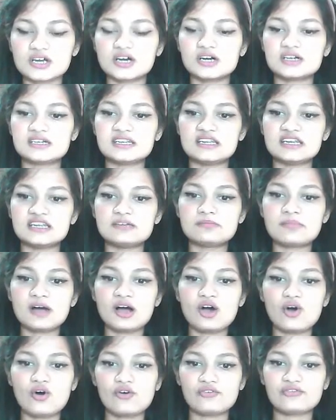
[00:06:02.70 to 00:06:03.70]
a
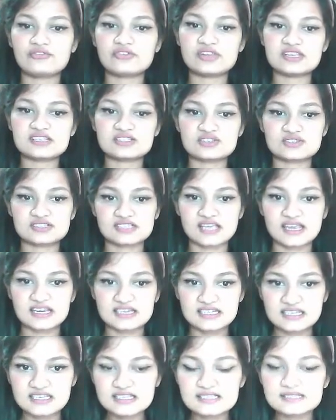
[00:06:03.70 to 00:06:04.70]
dilemma of free
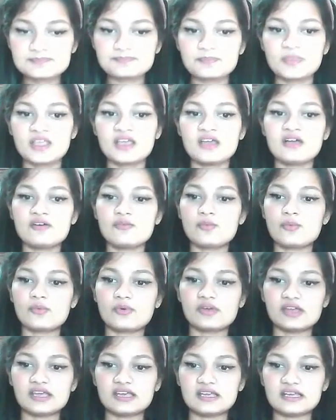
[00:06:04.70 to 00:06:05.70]
societies
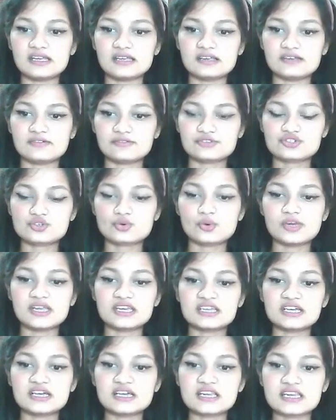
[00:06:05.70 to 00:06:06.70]
to
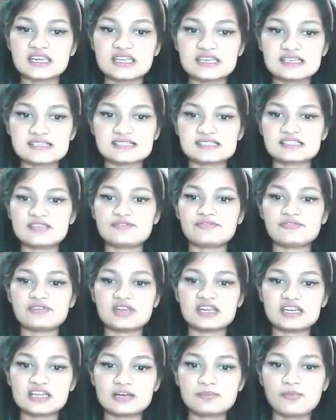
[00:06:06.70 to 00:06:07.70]
increase the
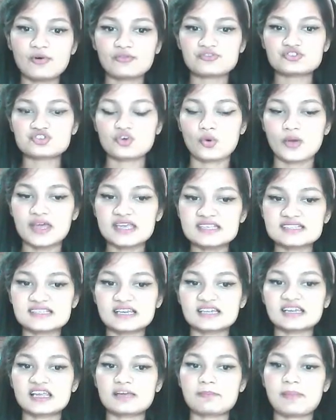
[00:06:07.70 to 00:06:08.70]
freedom of choice
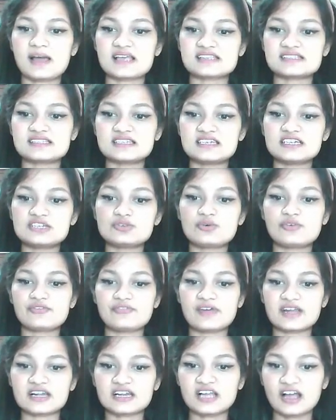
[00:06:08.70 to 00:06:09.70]
and capacity to
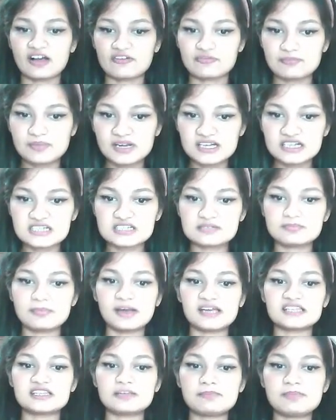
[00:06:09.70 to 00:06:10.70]
affect government
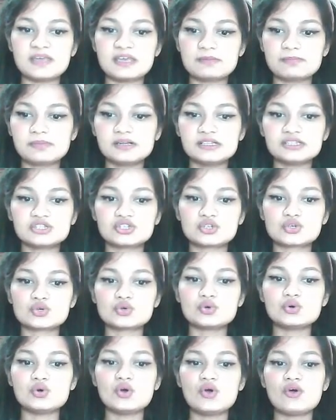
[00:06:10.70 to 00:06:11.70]
by the people
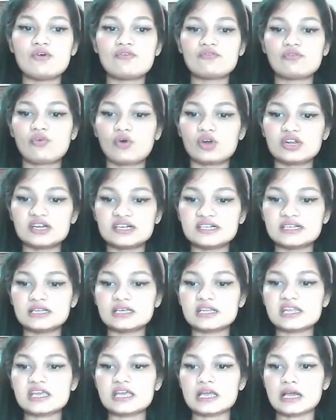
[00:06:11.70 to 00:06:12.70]
through
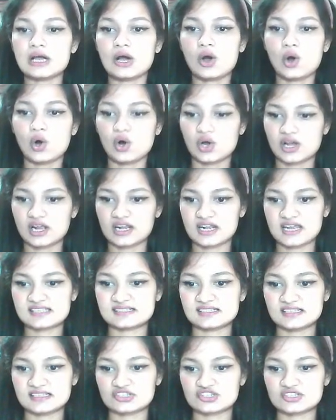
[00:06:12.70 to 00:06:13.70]
voluntary
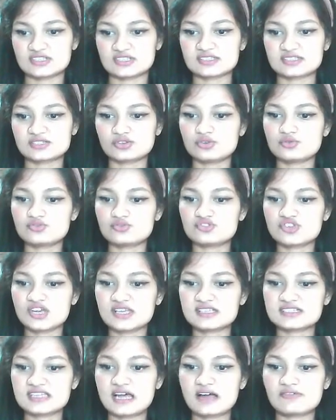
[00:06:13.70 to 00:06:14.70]
organizations. So you
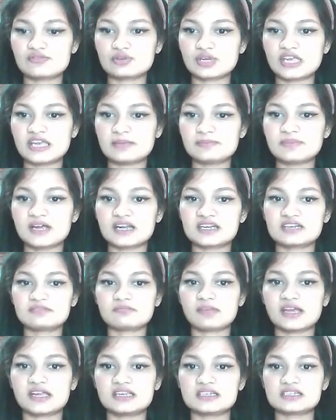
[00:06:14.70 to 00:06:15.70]
just have to keep that in
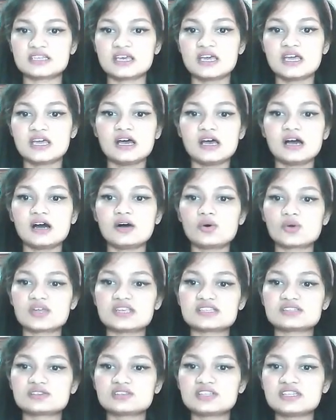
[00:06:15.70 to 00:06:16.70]
mind. Okay,
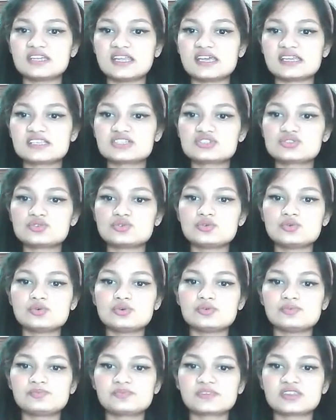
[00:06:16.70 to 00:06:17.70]
so the next two,
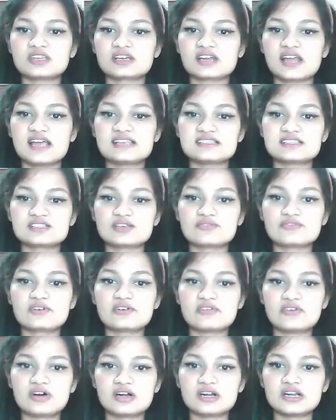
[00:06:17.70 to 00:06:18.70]
The Crisis of
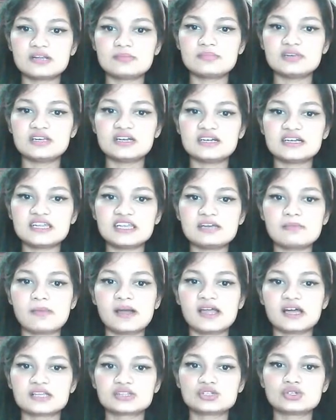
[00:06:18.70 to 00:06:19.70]
Governability by
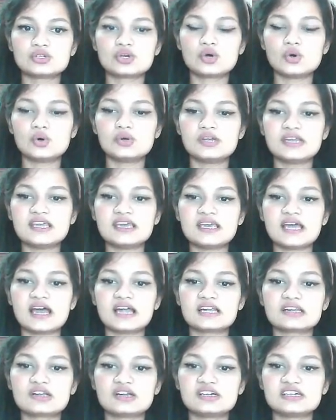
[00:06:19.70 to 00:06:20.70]
Atul Kohli
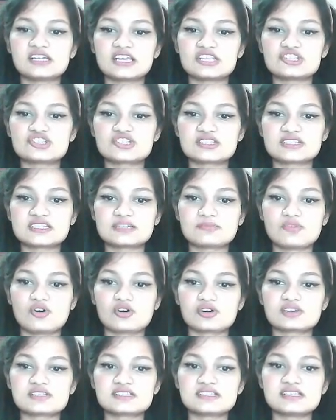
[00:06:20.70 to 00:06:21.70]
and Contentious
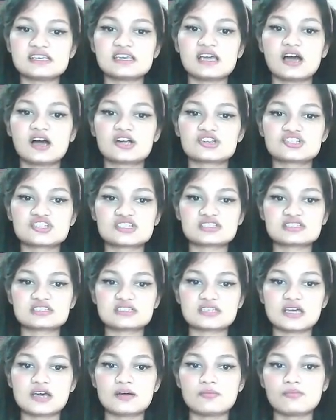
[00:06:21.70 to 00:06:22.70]
Democracy, are just
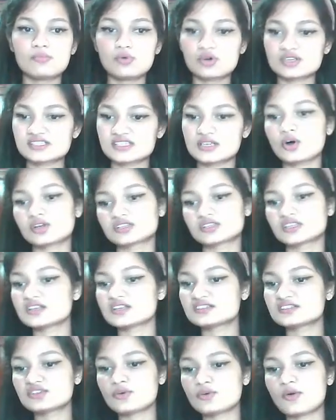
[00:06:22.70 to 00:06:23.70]
books and
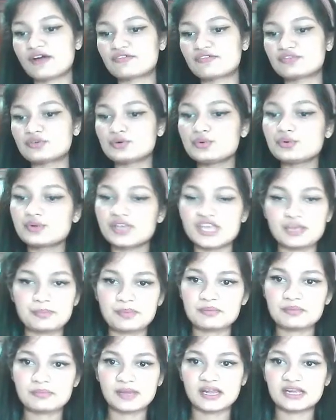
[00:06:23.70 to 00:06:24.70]
authors you have to keep
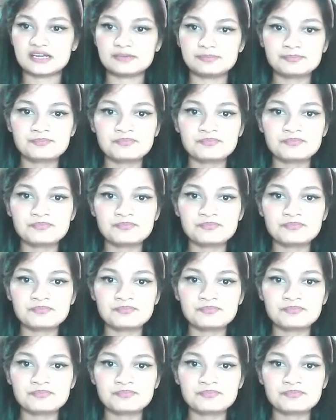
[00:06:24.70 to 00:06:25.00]
in mind.